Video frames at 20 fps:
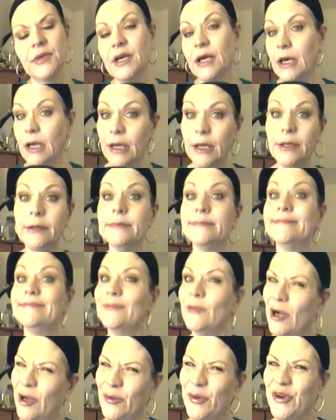cut it
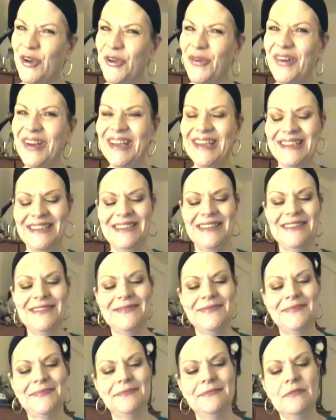while we're doing this.
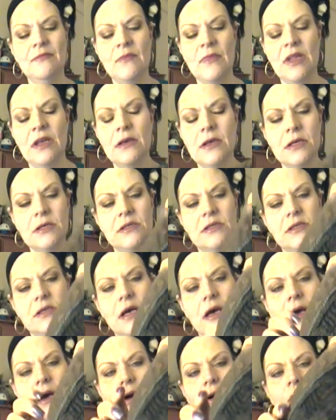
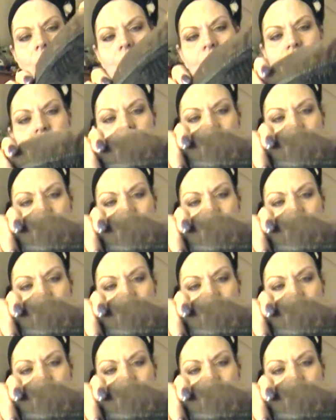So,